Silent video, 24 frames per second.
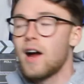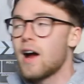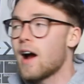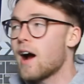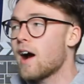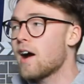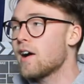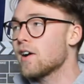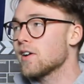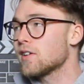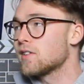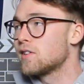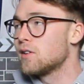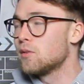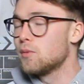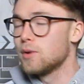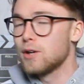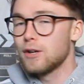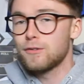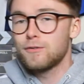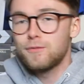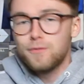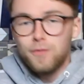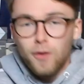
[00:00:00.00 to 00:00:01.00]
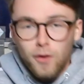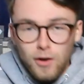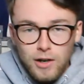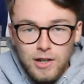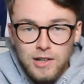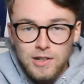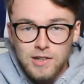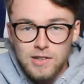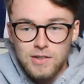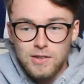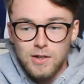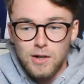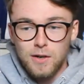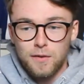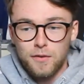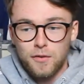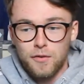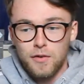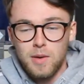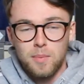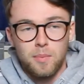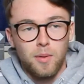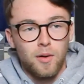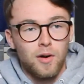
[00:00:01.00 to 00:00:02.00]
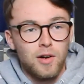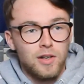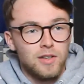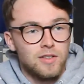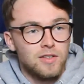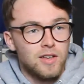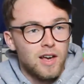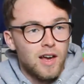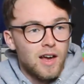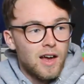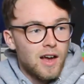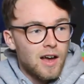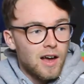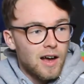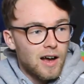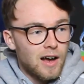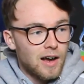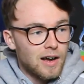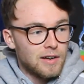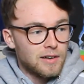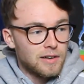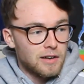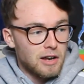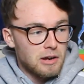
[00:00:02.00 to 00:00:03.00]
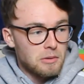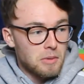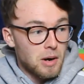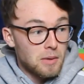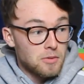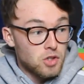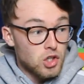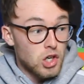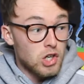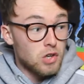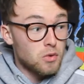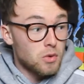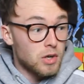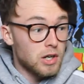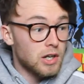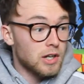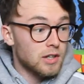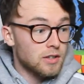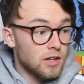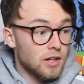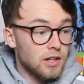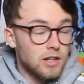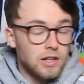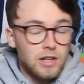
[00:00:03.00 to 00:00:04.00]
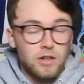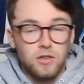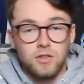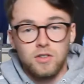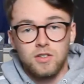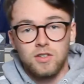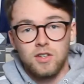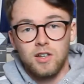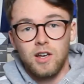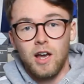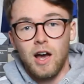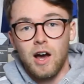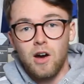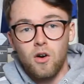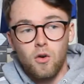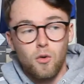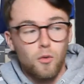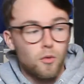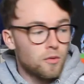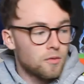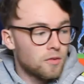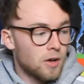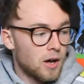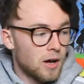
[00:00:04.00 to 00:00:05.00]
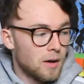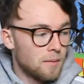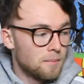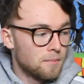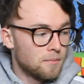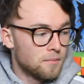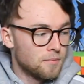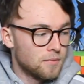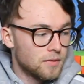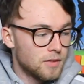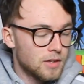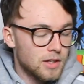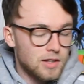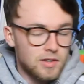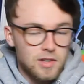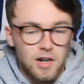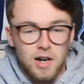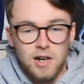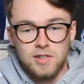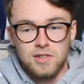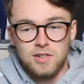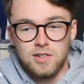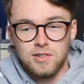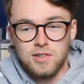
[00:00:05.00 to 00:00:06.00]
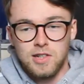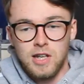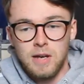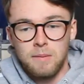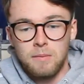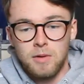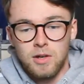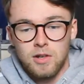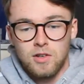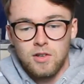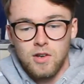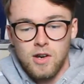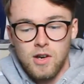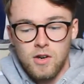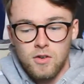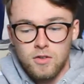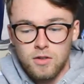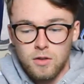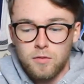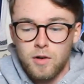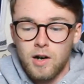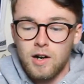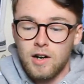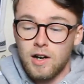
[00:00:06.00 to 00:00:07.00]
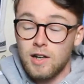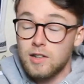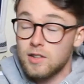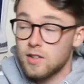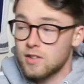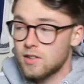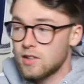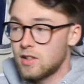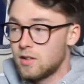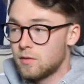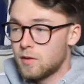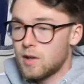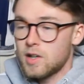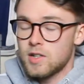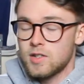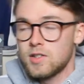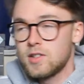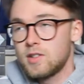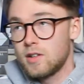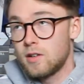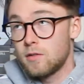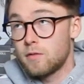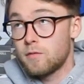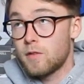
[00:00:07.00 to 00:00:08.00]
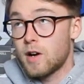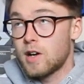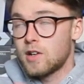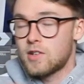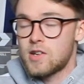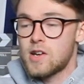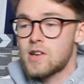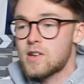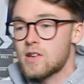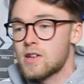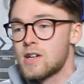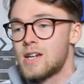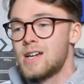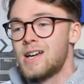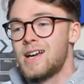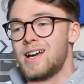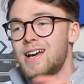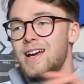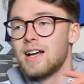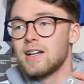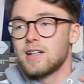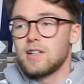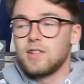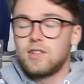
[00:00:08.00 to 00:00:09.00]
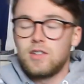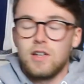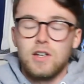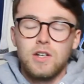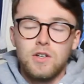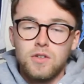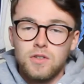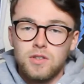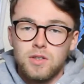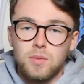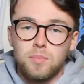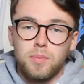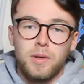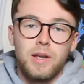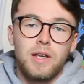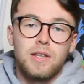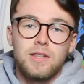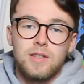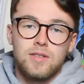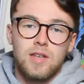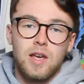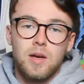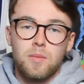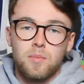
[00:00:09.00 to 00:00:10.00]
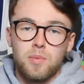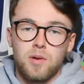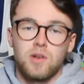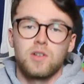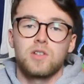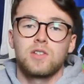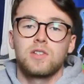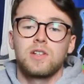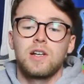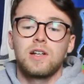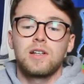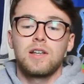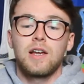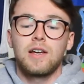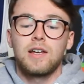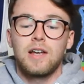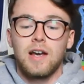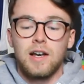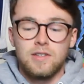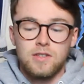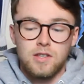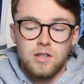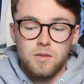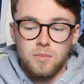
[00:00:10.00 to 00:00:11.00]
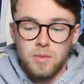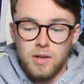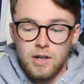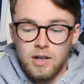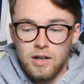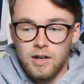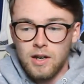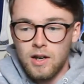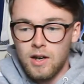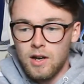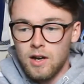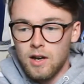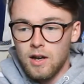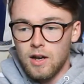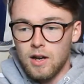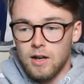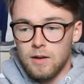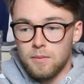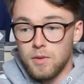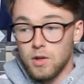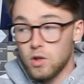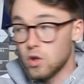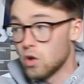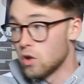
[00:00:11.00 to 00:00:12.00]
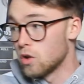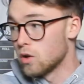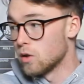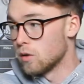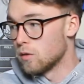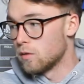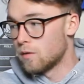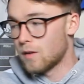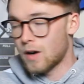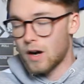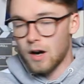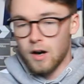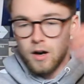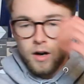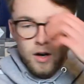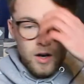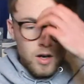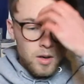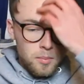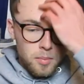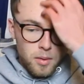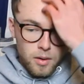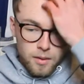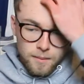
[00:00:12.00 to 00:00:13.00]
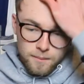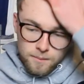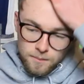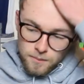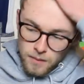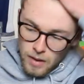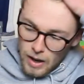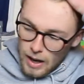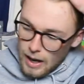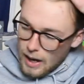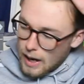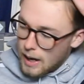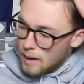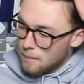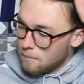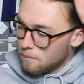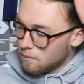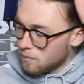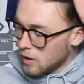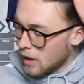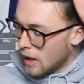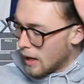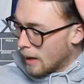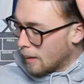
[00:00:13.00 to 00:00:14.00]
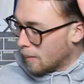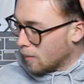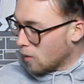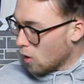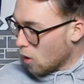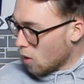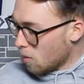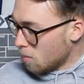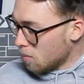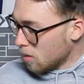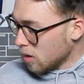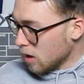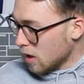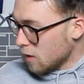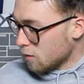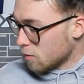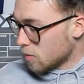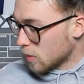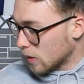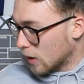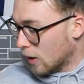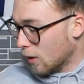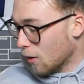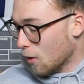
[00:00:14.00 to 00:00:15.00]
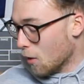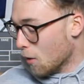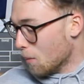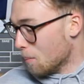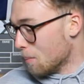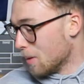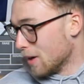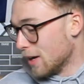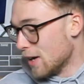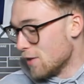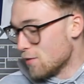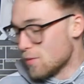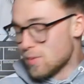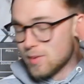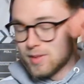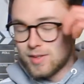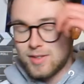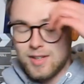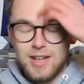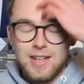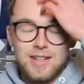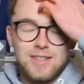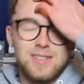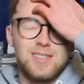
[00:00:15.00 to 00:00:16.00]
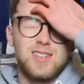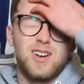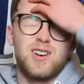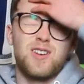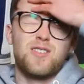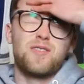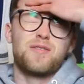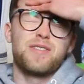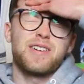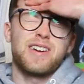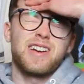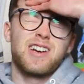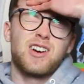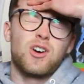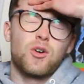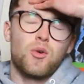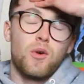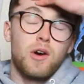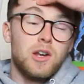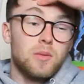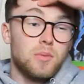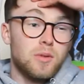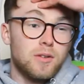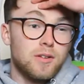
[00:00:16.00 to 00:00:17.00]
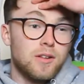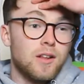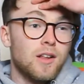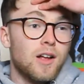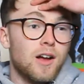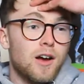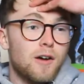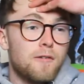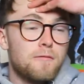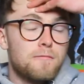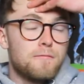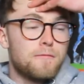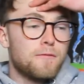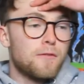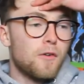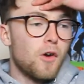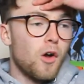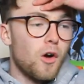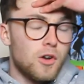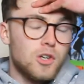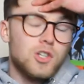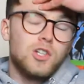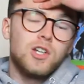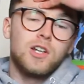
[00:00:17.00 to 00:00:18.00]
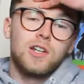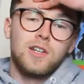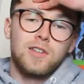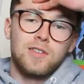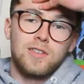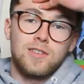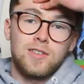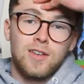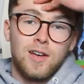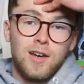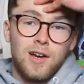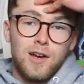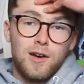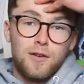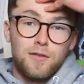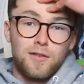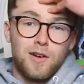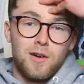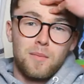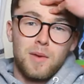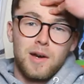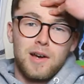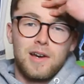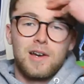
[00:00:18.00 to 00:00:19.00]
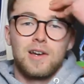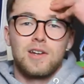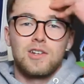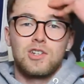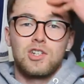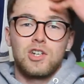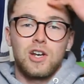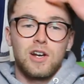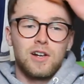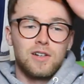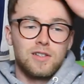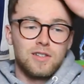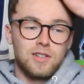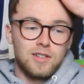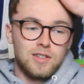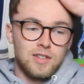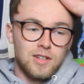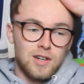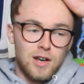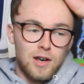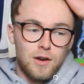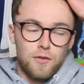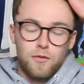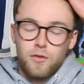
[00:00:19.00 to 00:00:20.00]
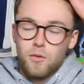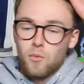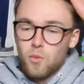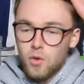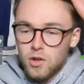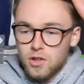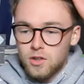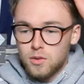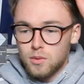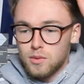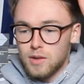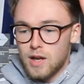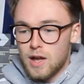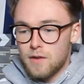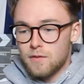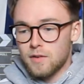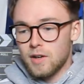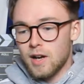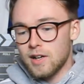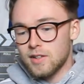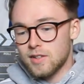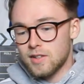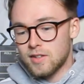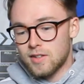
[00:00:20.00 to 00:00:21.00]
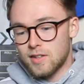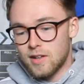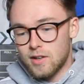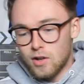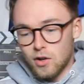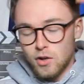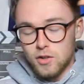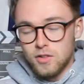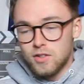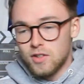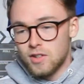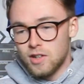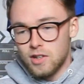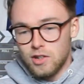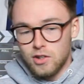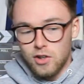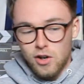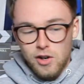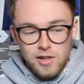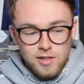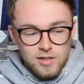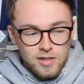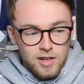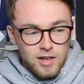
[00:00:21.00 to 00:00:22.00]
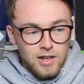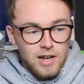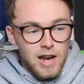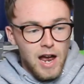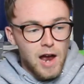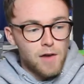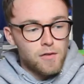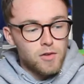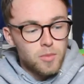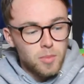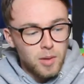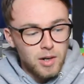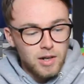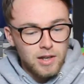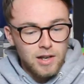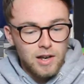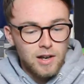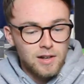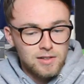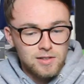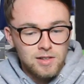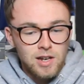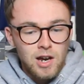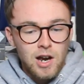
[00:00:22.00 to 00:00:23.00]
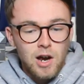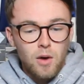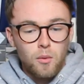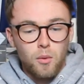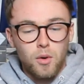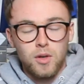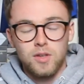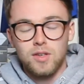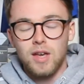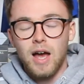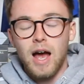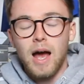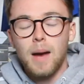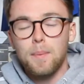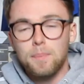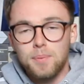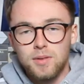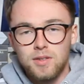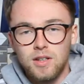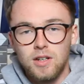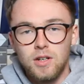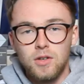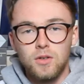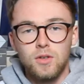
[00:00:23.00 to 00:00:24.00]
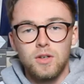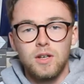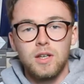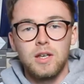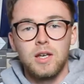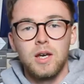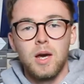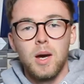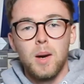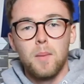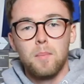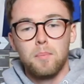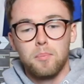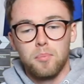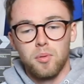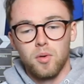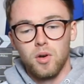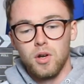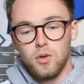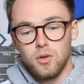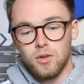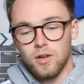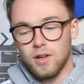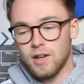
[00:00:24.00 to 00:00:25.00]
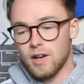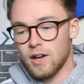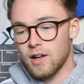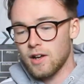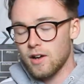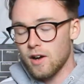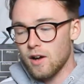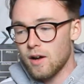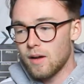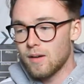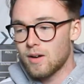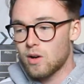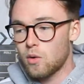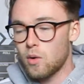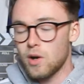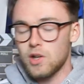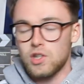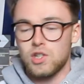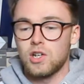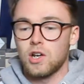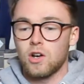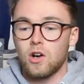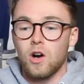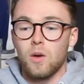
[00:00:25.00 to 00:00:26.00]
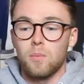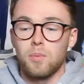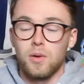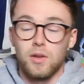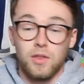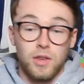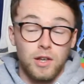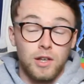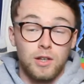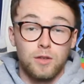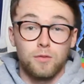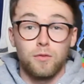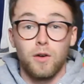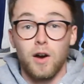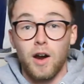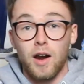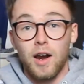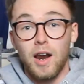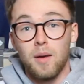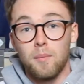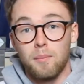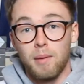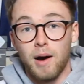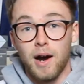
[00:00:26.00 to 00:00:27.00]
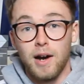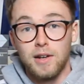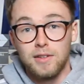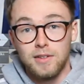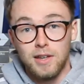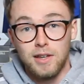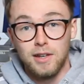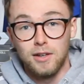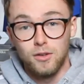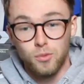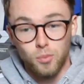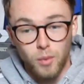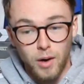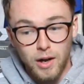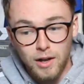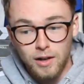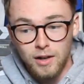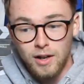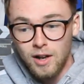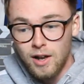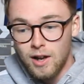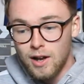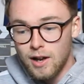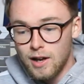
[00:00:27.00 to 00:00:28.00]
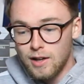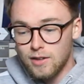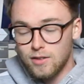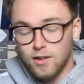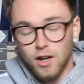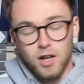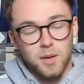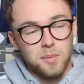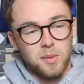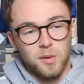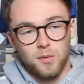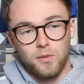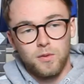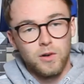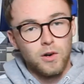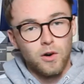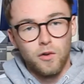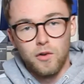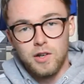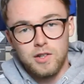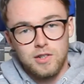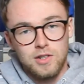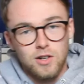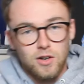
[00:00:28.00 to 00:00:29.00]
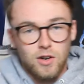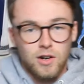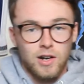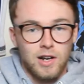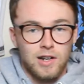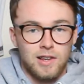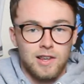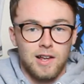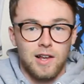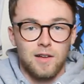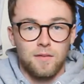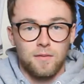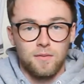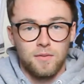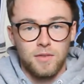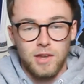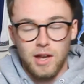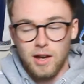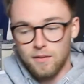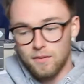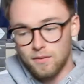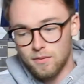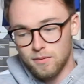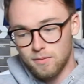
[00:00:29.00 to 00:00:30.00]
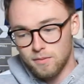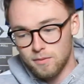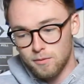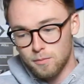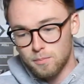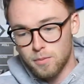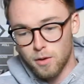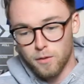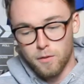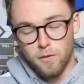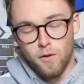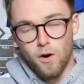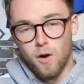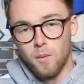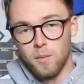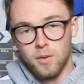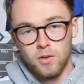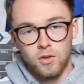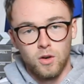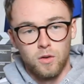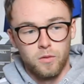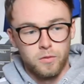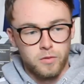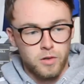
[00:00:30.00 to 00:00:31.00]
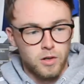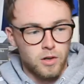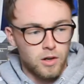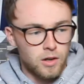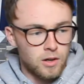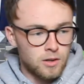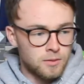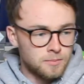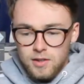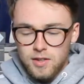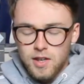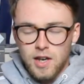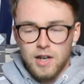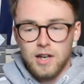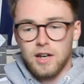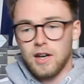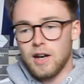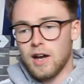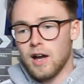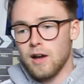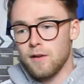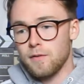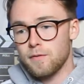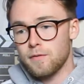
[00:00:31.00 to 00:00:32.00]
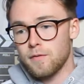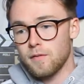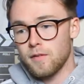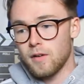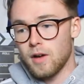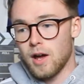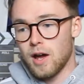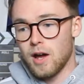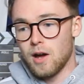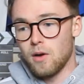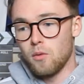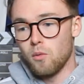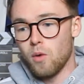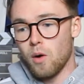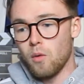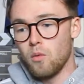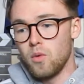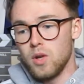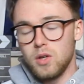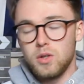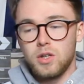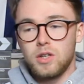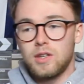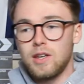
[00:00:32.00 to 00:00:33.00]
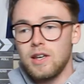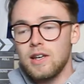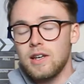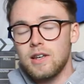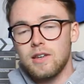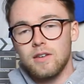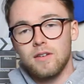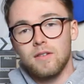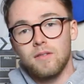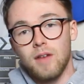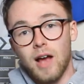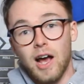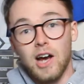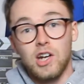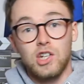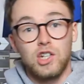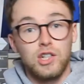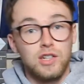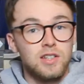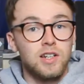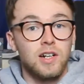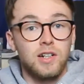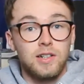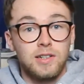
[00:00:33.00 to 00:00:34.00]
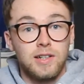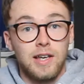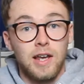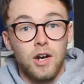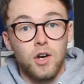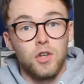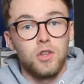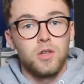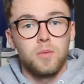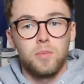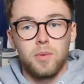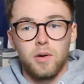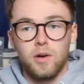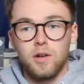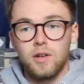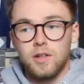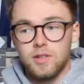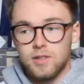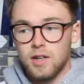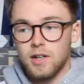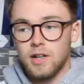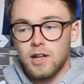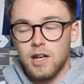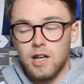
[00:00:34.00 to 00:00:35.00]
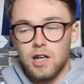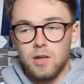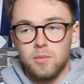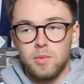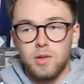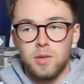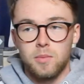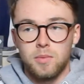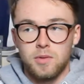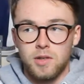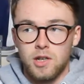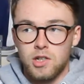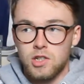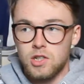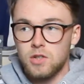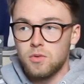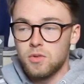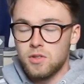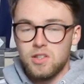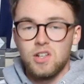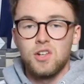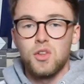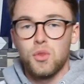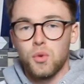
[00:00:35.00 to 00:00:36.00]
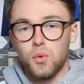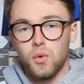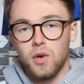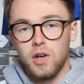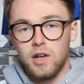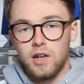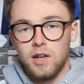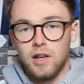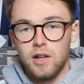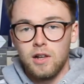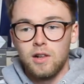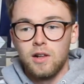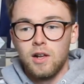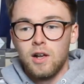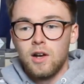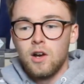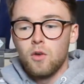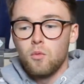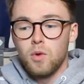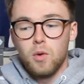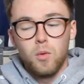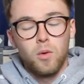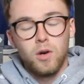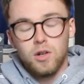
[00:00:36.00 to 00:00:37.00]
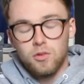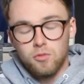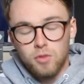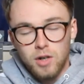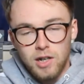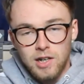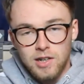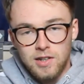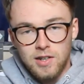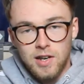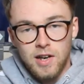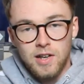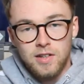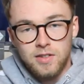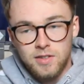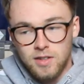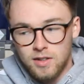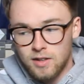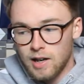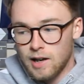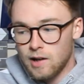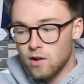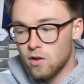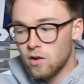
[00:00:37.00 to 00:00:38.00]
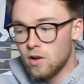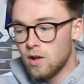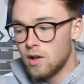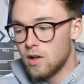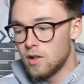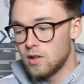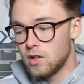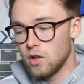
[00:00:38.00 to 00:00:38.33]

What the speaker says: Arsenal would have fully deserved 3 points. And I'm genuinely excited now to see how this Arsenal team continues. If Arteta continues to play the same personnel that he has at the minute, they could go far. But yeah, unbelievable. Unbelievable scenes of incredible fraudulence from Chelsea tonight. From 1 to 11, as I said, Hudson-Odoi aside, everybody else was absolutely brutal. And I got a question, a couple of things Frank Lampard did as well. He's got to be furious looking at that performance overall. Second half, when we did actually start to get on the ball and start getting a bit of possession, it was still 3-0. We weren't really testing Leno.